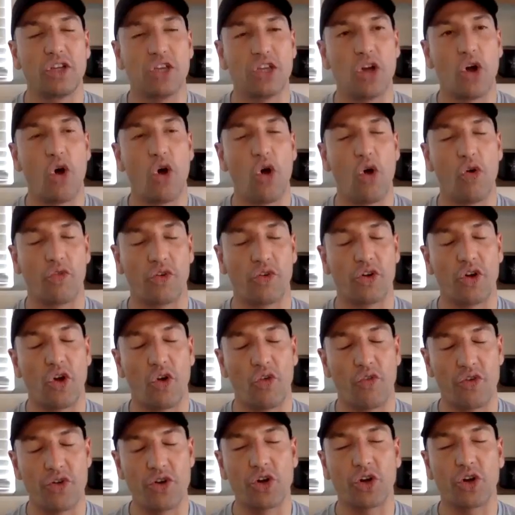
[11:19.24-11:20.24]
you know,
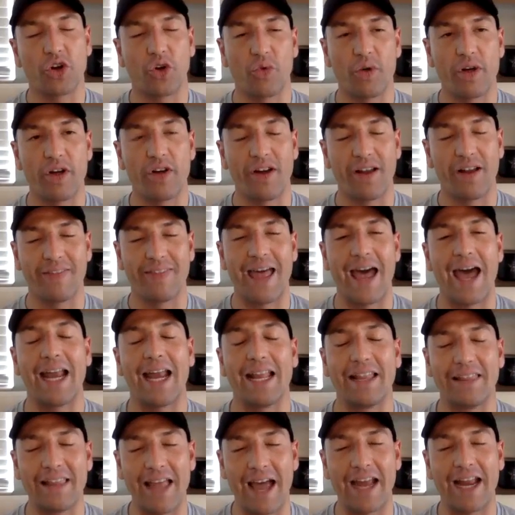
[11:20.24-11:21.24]
over your career in
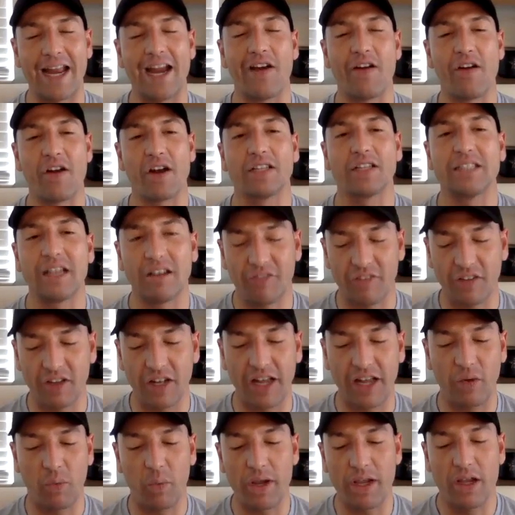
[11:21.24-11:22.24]
that area? Because I feel
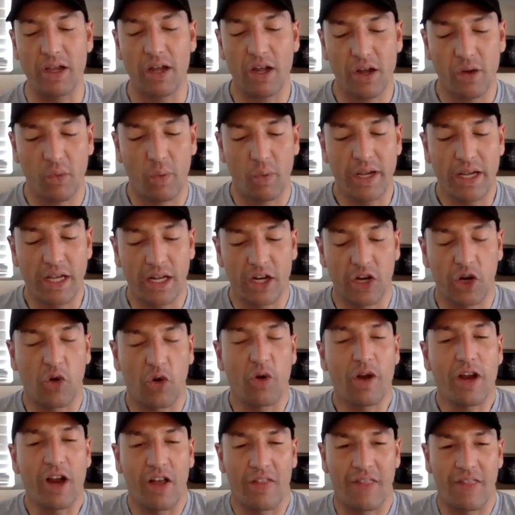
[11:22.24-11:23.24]
like we can
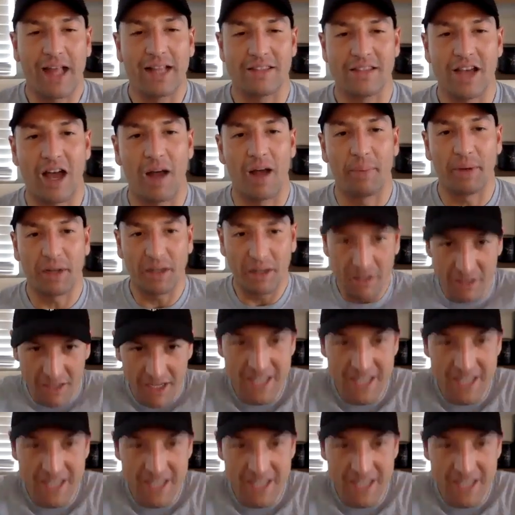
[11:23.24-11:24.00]
agree on that topic.